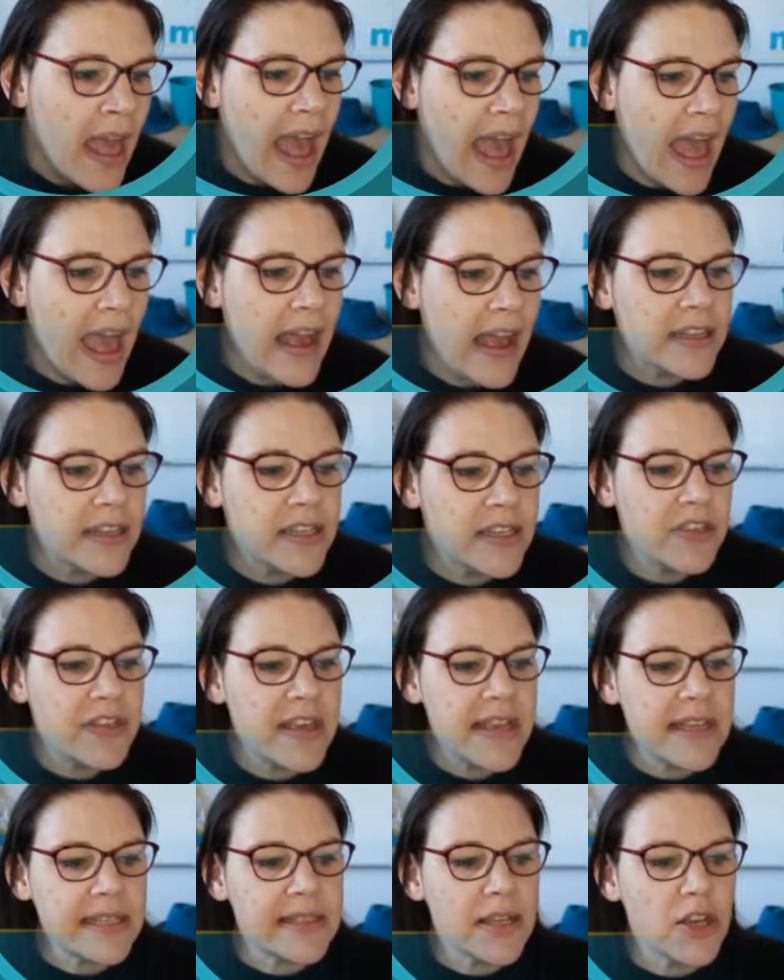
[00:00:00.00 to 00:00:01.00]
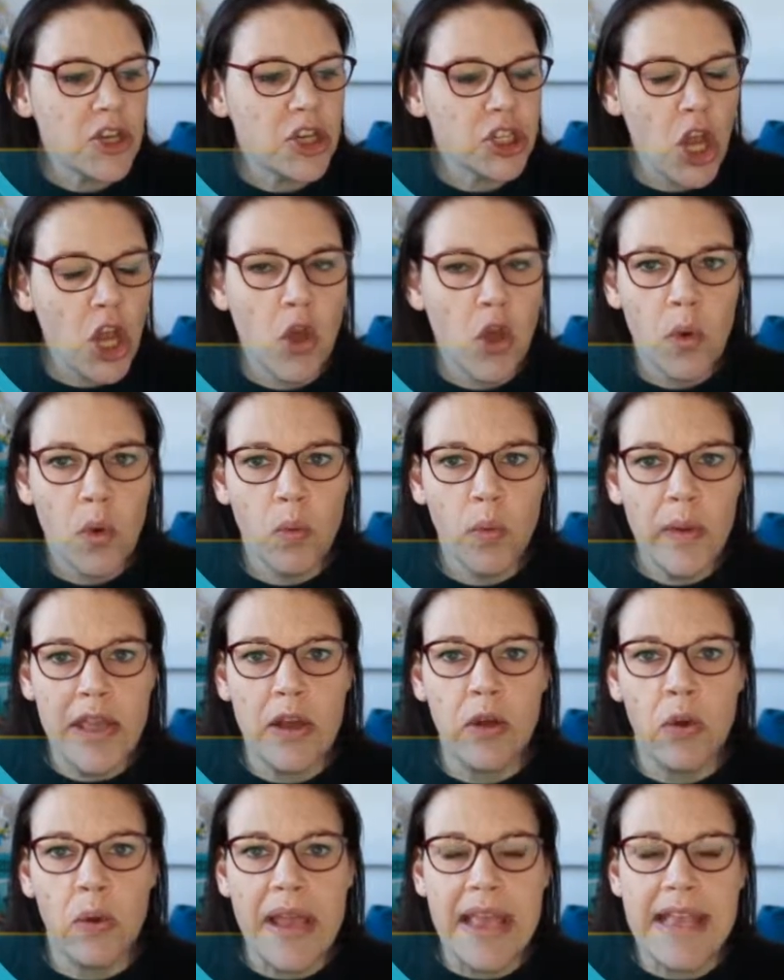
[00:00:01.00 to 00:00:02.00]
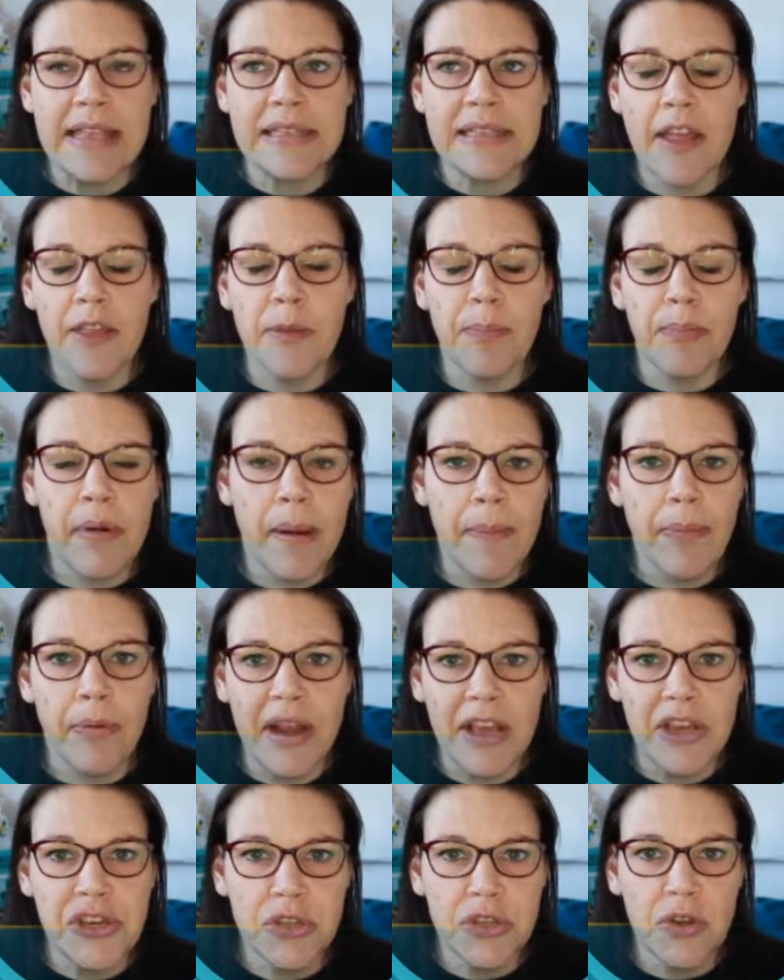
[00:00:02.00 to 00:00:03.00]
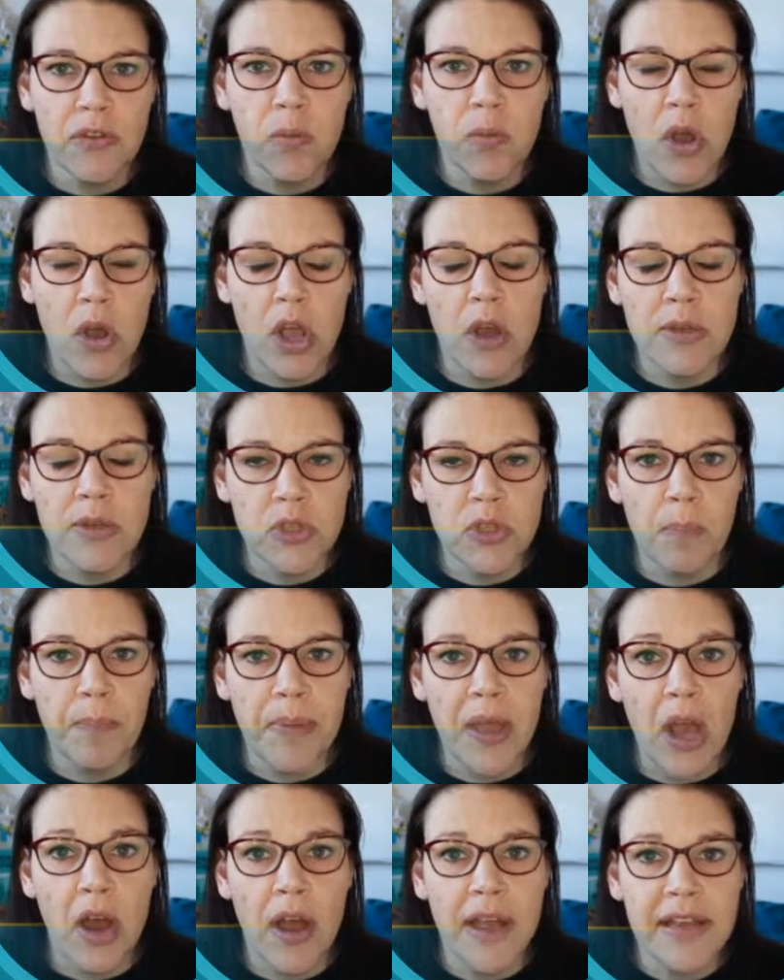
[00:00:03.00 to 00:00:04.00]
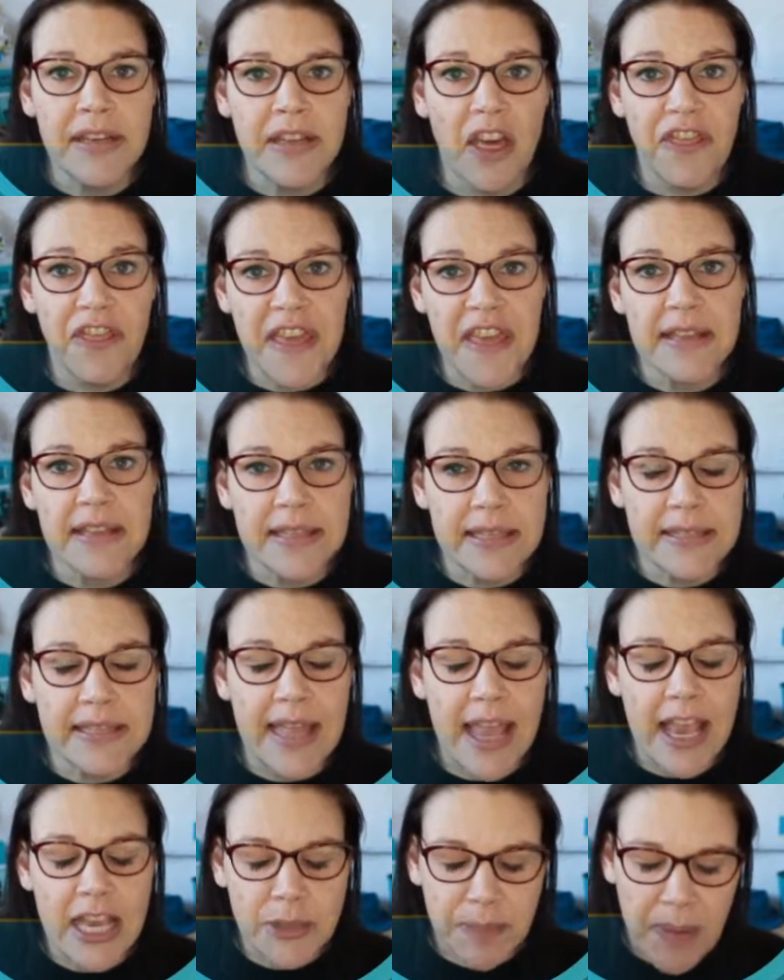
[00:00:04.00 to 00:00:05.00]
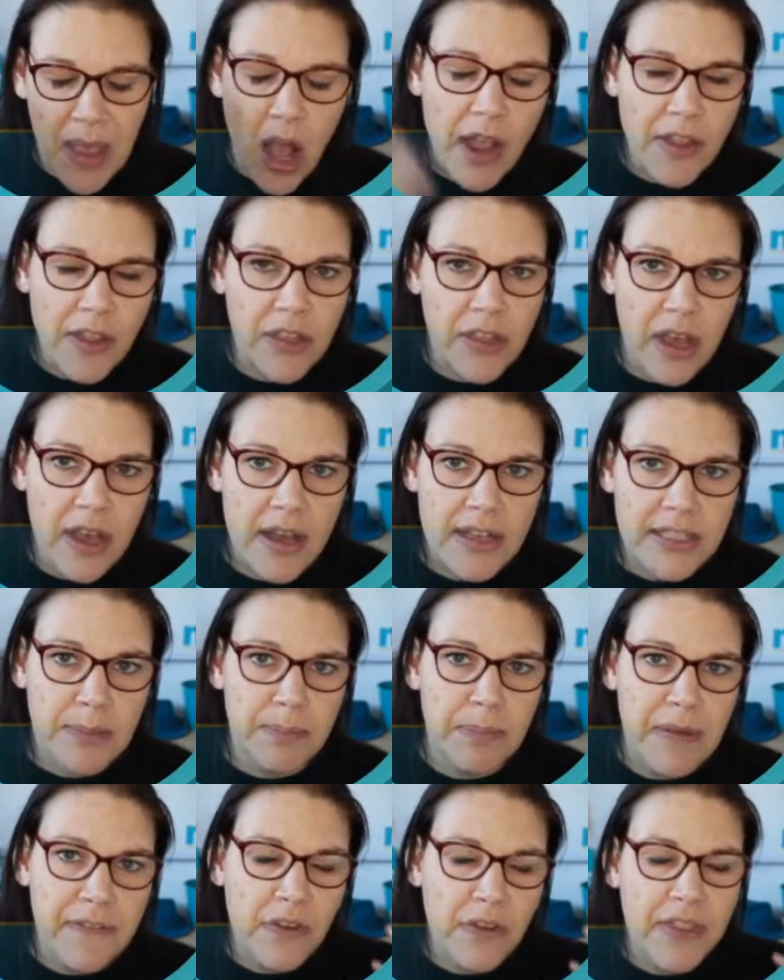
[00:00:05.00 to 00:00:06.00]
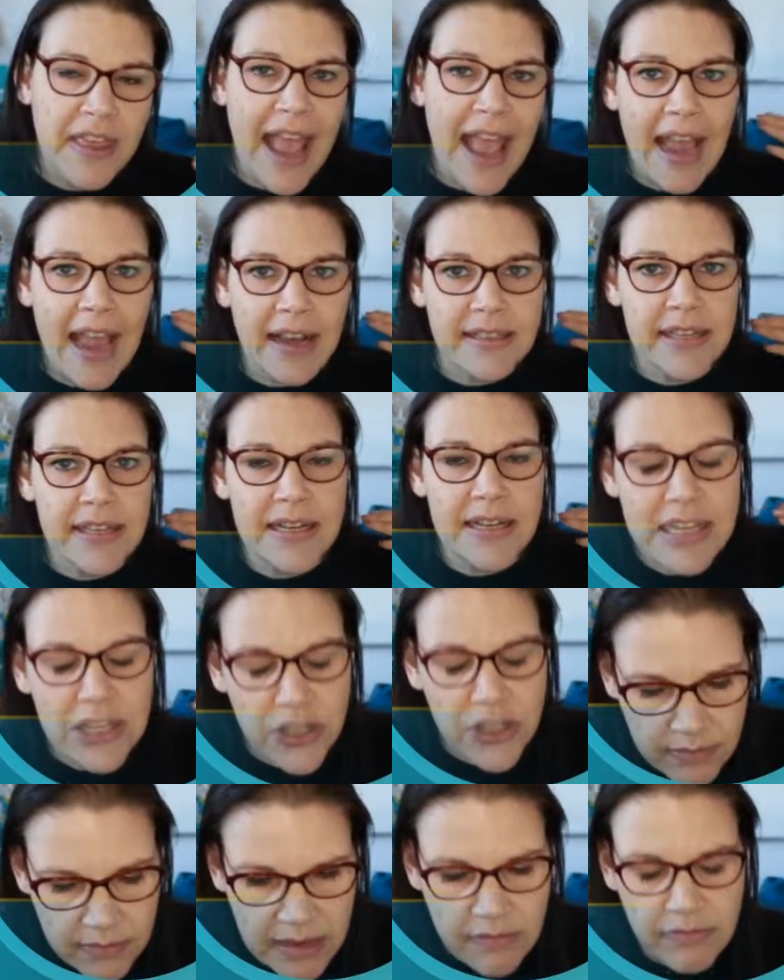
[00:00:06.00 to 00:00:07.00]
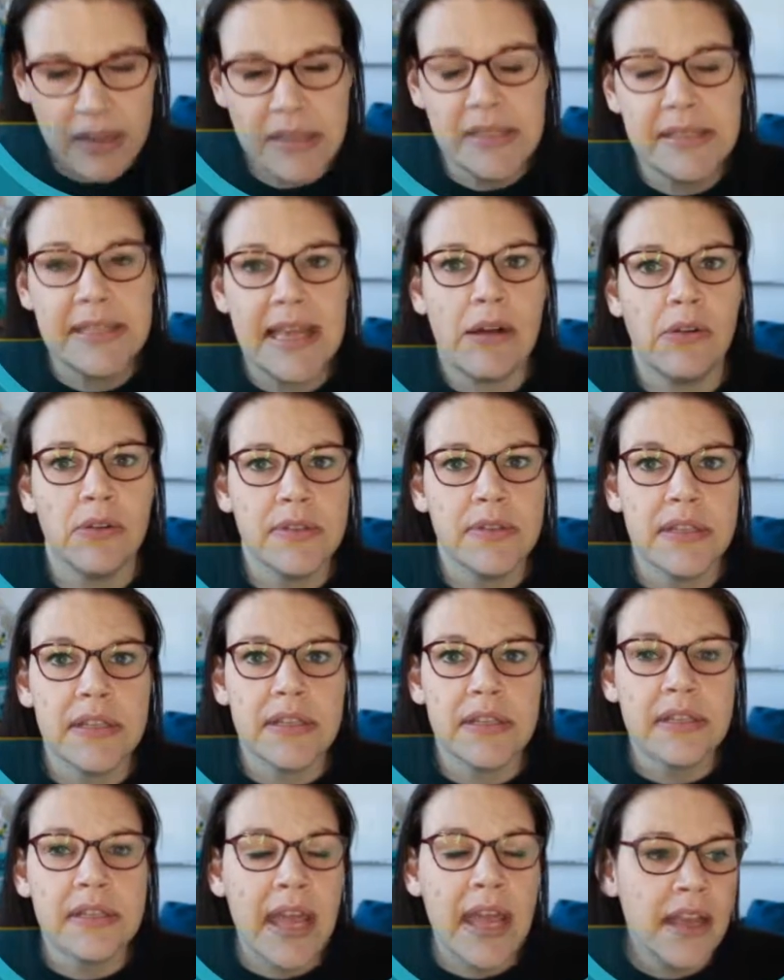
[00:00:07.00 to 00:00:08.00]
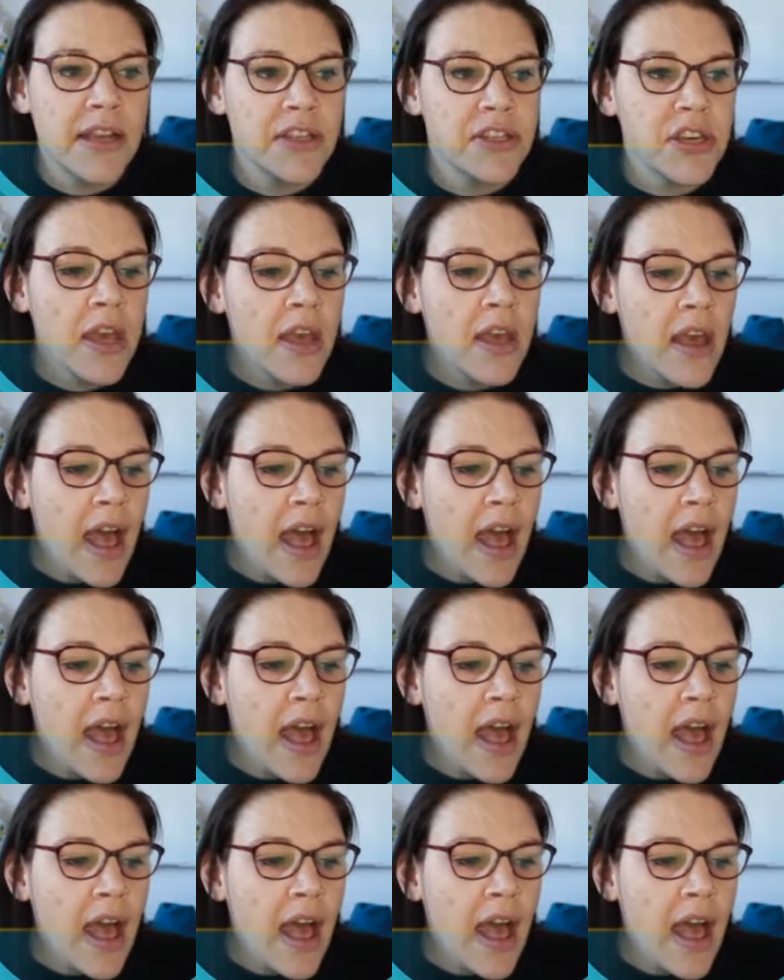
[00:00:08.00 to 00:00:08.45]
and this show wheel is like the preparation of what goes on behind a theatre stage, behind the curtain, before the actor literally runs out onto stage.